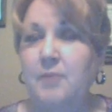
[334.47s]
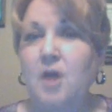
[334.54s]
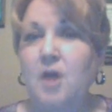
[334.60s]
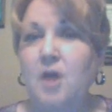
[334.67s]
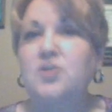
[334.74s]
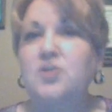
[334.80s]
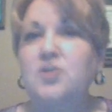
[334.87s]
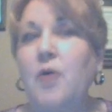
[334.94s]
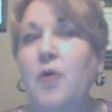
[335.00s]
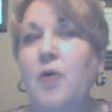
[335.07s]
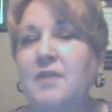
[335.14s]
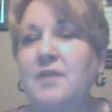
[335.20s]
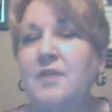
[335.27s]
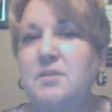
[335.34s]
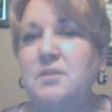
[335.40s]
So
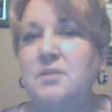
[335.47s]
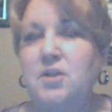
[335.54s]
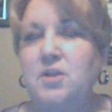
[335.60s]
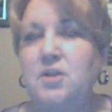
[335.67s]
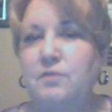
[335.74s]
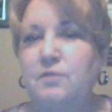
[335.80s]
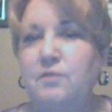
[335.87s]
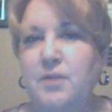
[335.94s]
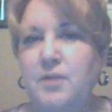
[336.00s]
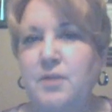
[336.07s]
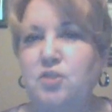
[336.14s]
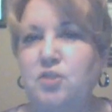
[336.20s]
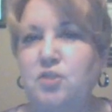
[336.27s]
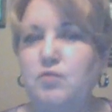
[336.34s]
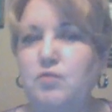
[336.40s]
having as much
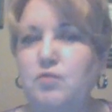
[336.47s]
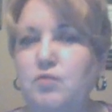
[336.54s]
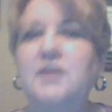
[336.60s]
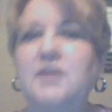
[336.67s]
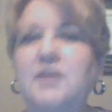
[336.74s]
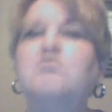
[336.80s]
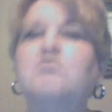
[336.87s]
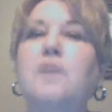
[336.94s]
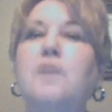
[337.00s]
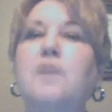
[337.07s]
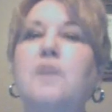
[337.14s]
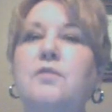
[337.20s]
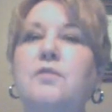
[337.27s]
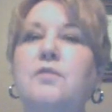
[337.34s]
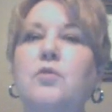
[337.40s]
information ready in front of
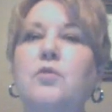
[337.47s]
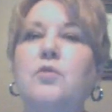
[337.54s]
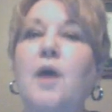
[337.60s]
you,